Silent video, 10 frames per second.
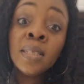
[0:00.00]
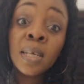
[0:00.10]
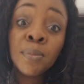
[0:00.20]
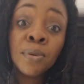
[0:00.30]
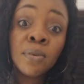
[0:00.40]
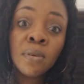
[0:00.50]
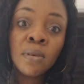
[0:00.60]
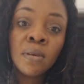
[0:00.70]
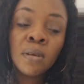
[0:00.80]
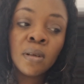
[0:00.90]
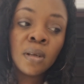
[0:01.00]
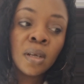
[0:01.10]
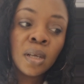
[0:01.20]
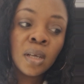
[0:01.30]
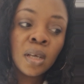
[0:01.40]
disabled.
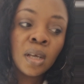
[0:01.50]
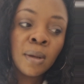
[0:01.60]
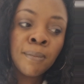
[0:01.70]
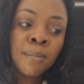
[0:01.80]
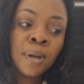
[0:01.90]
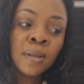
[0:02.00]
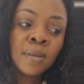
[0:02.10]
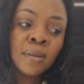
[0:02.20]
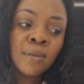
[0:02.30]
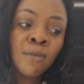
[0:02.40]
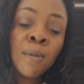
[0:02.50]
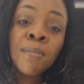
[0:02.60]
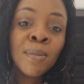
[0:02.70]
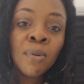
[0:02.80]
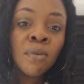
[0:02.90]
But
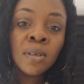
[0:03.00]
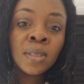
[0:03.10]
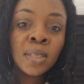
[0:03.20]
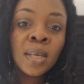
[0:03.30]
when people were